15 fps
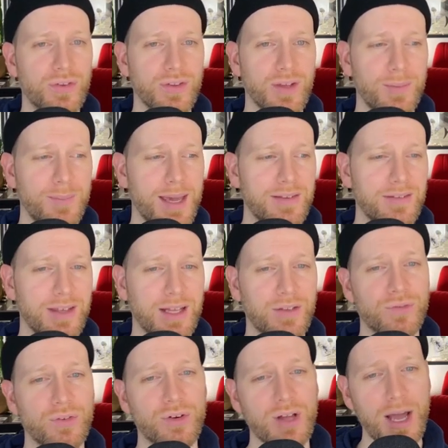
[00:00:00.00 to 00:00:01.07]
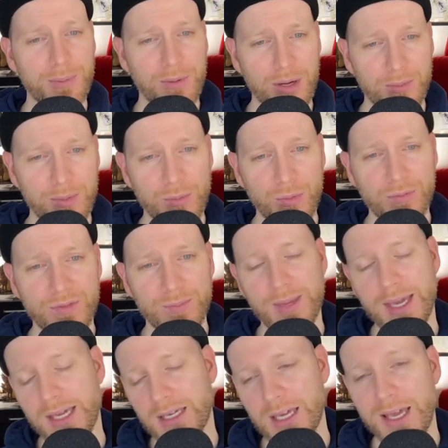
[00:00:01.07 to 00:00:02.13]
amazing. It's for the upcoming movie
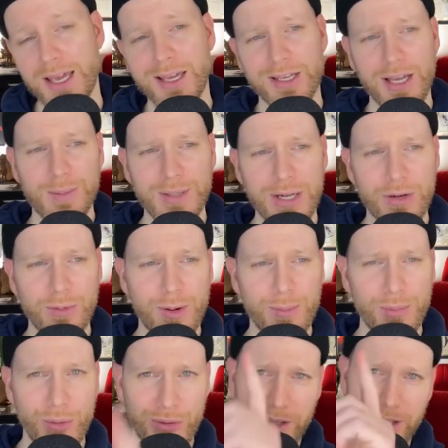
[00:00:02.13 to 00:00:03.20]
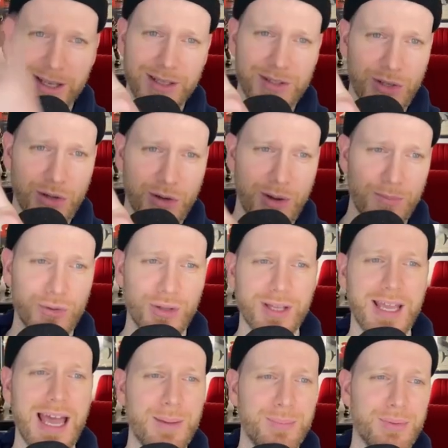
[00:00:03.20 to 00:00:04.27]
Mank, coming out on my birthday, so I'm really
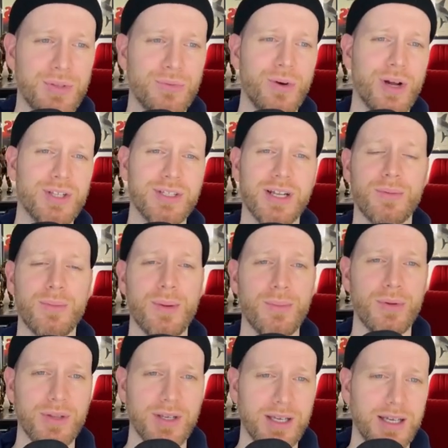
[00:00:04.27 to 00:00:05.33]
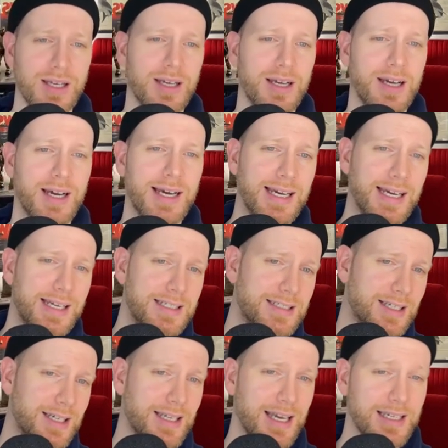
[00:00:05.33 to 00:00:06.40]
happy to watch that on my birthday. And
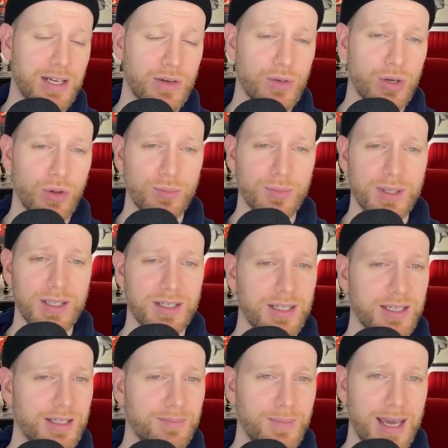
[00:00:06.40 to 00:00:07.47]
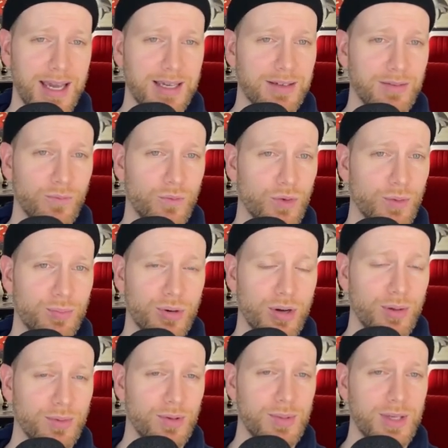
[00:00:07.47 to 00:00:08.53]
uh, yeah, Gary Oldman in Mank will
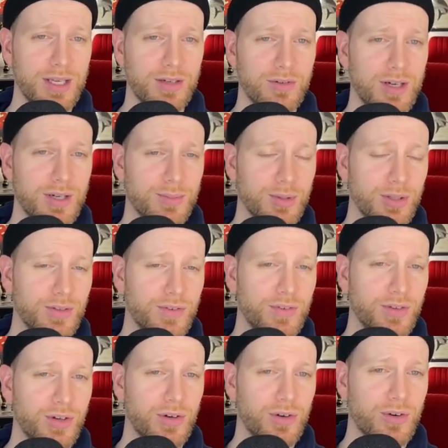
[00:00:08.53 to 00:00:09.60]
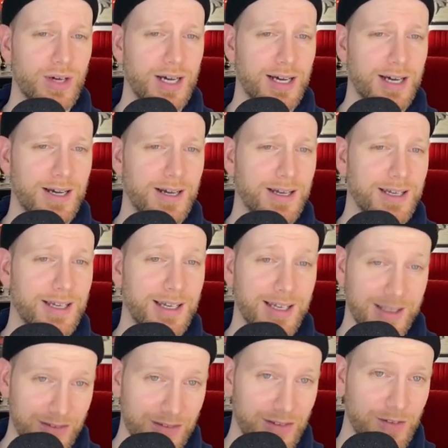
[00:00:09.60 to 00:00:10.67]
probably be incredible. So uh
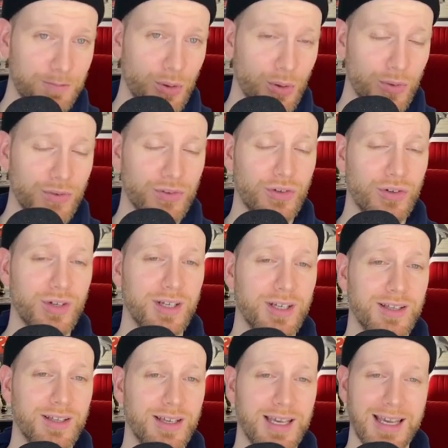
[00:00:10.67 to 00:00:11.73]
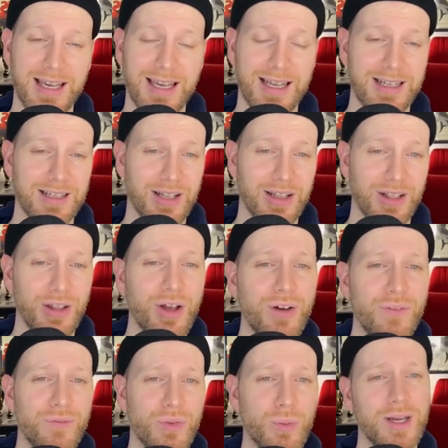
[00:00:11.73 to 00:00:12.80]
is this poster, and
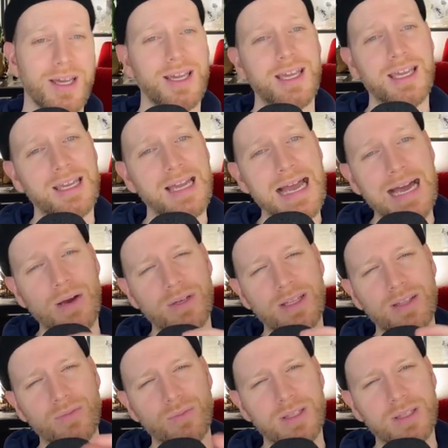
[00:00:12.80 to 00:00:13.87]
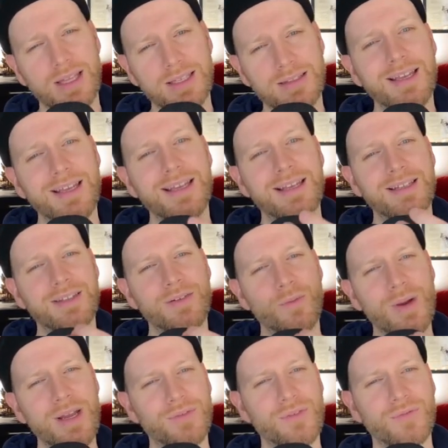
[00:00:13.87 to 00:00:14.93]
love the way how it is with like the
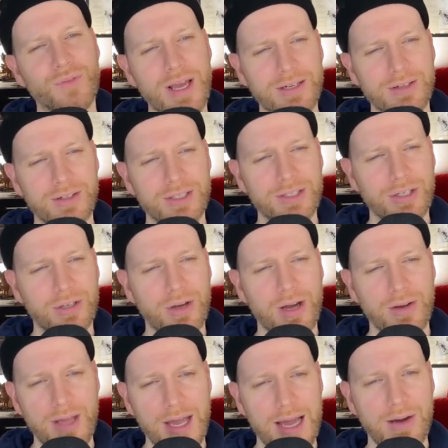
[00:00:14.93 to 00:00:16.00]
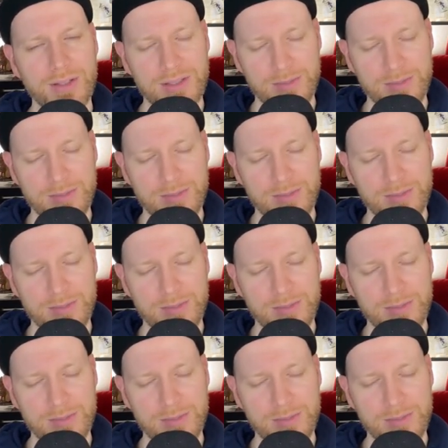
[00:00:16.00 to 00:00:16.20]
way of the writer, you know, how, how it's